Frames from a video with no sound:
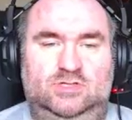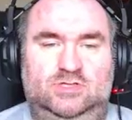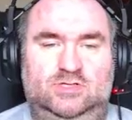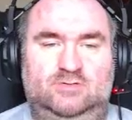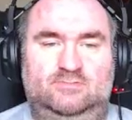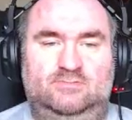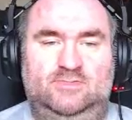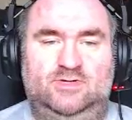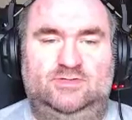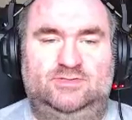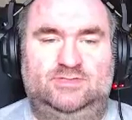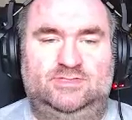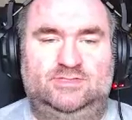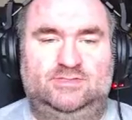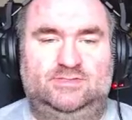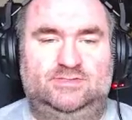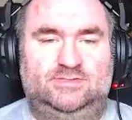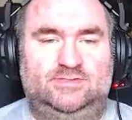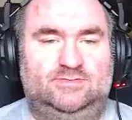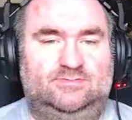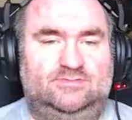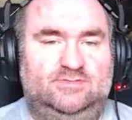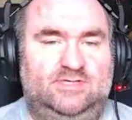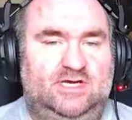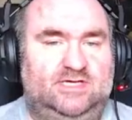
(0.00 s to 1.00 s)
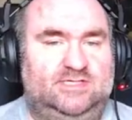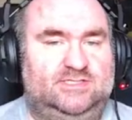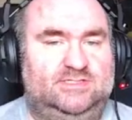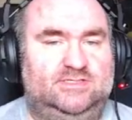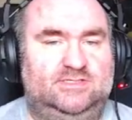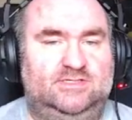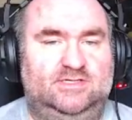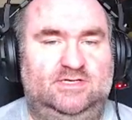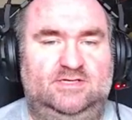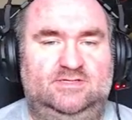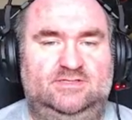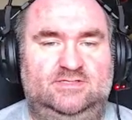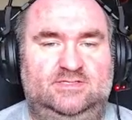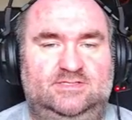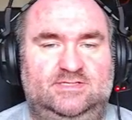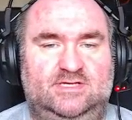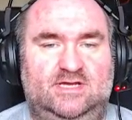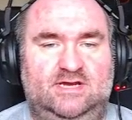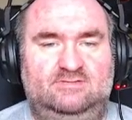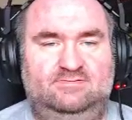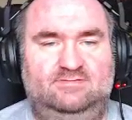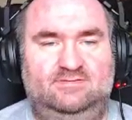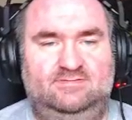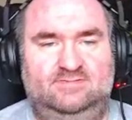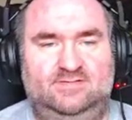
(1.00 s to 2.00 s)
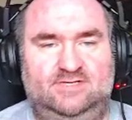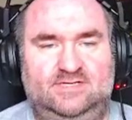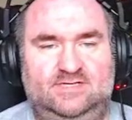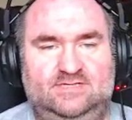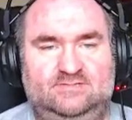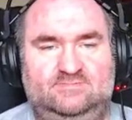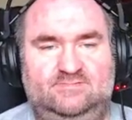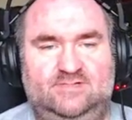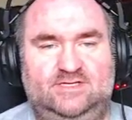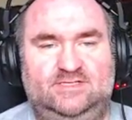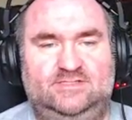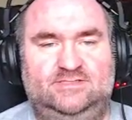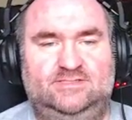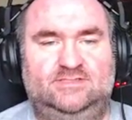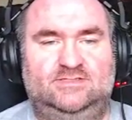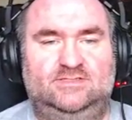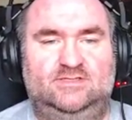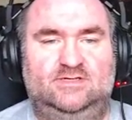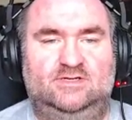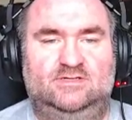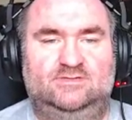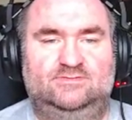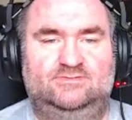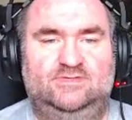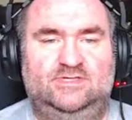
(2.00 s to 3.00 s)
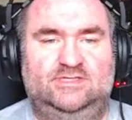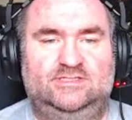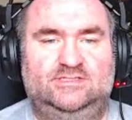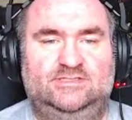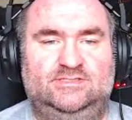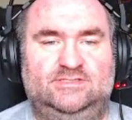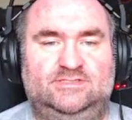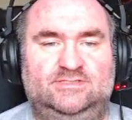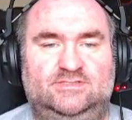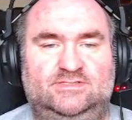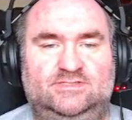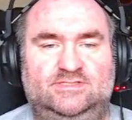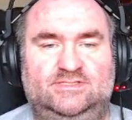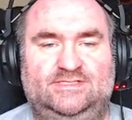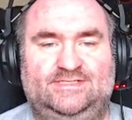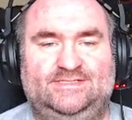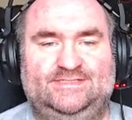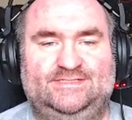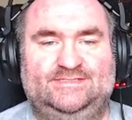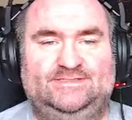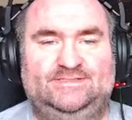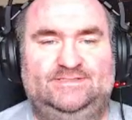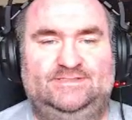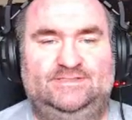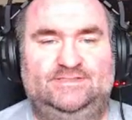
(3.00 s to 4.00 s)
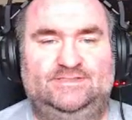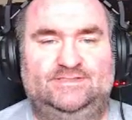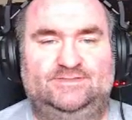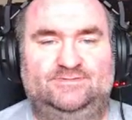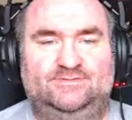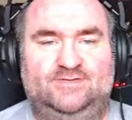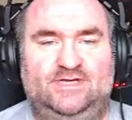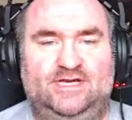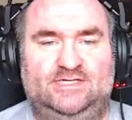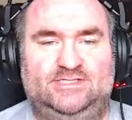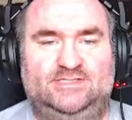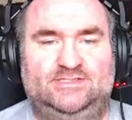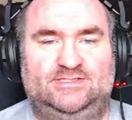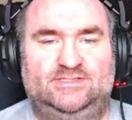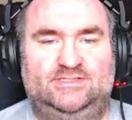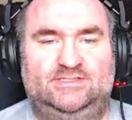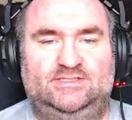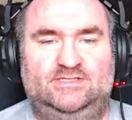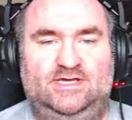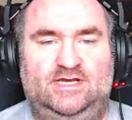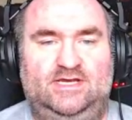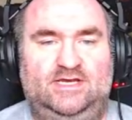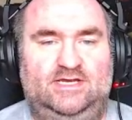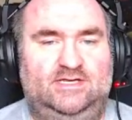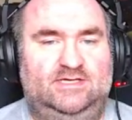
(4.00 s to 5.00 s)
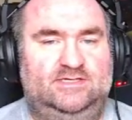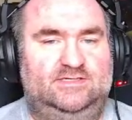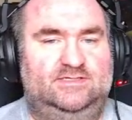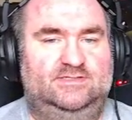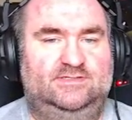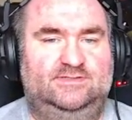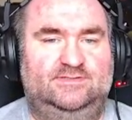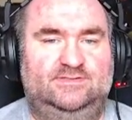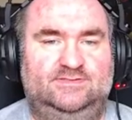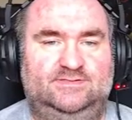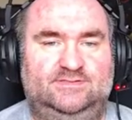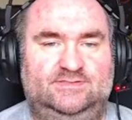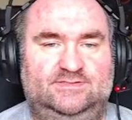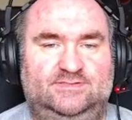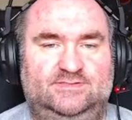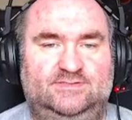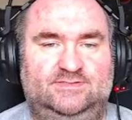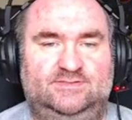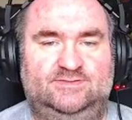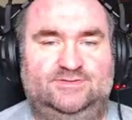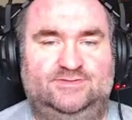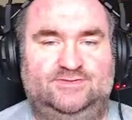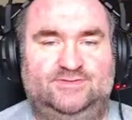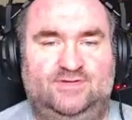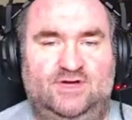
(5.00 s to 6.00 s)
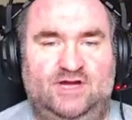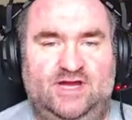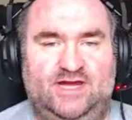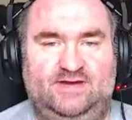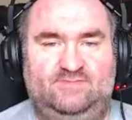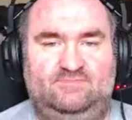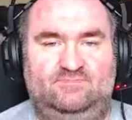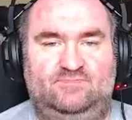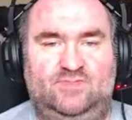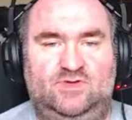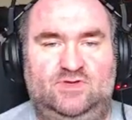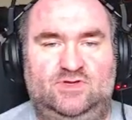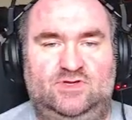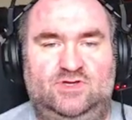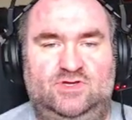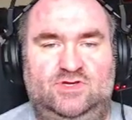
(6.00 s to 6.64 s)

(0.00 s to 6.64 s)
The motion's direction and the type of animation are registered in direction and frame.